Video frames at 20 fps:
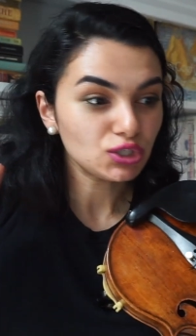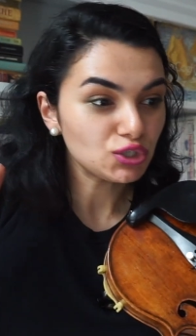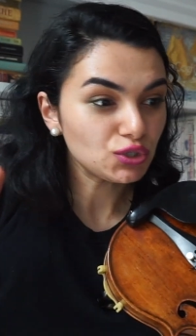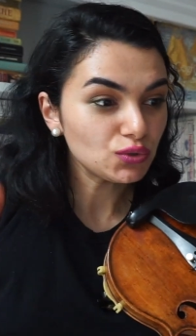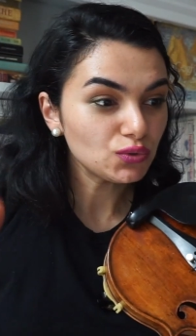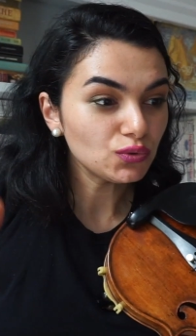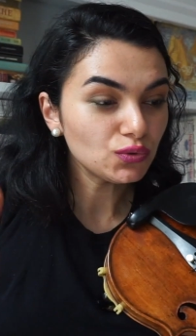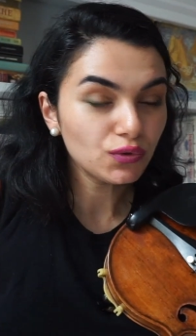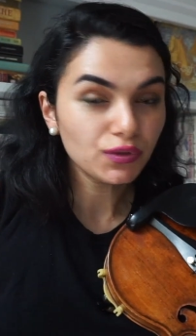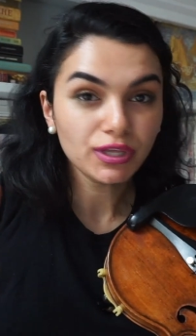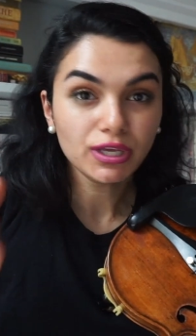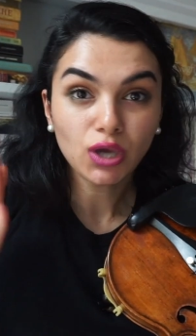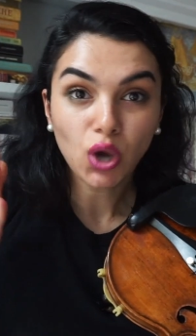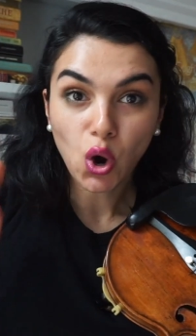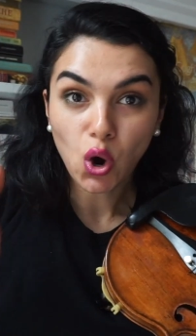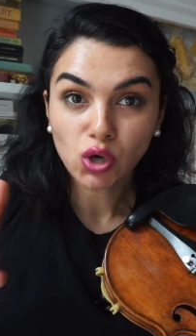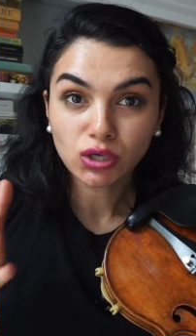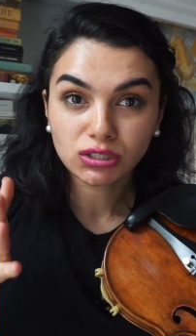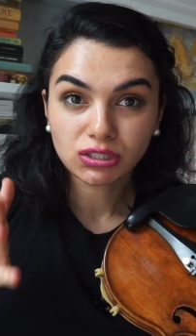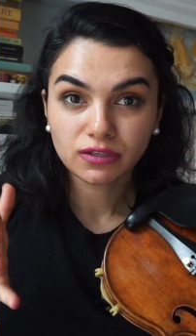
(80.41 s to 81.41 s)
to the
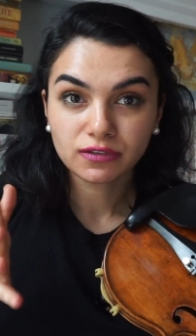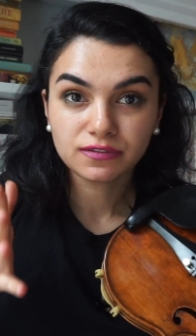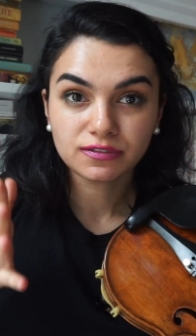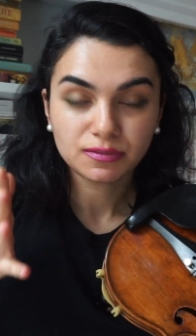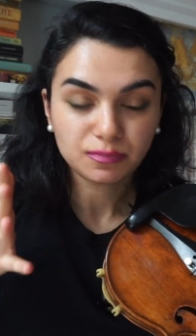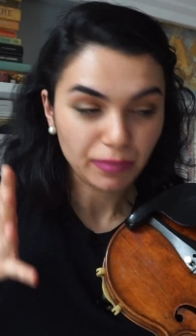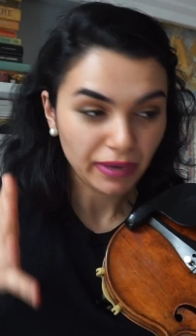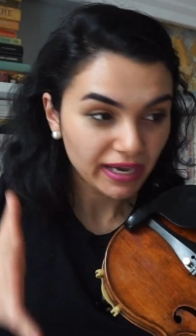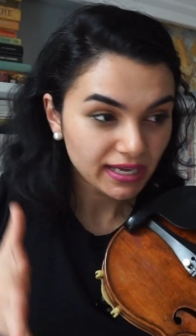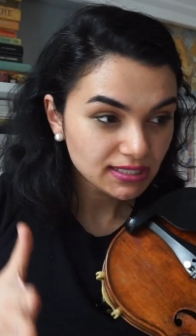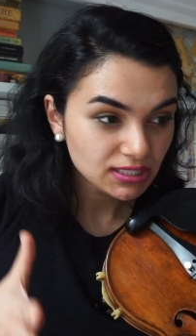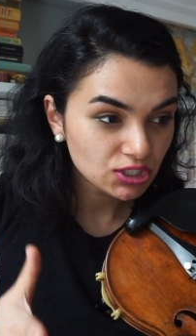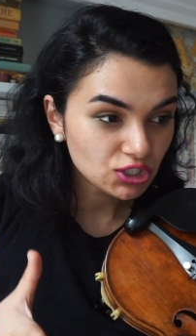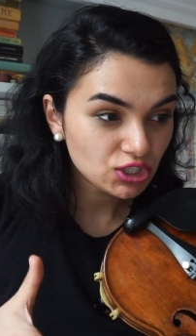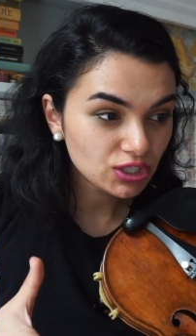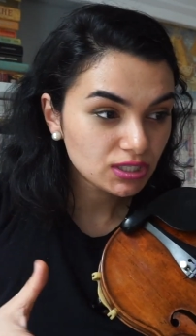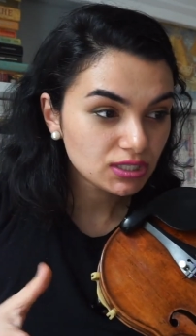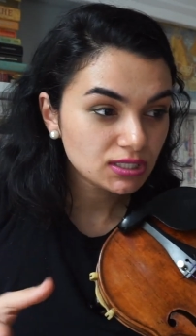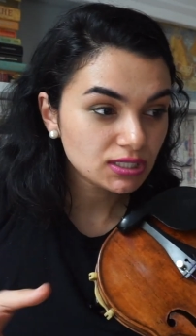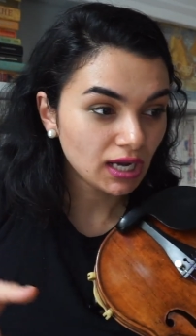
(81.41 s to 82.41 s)
octaves
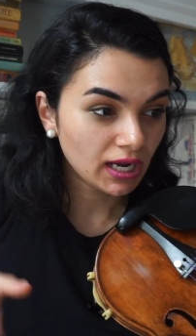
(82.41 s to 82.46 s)
passages,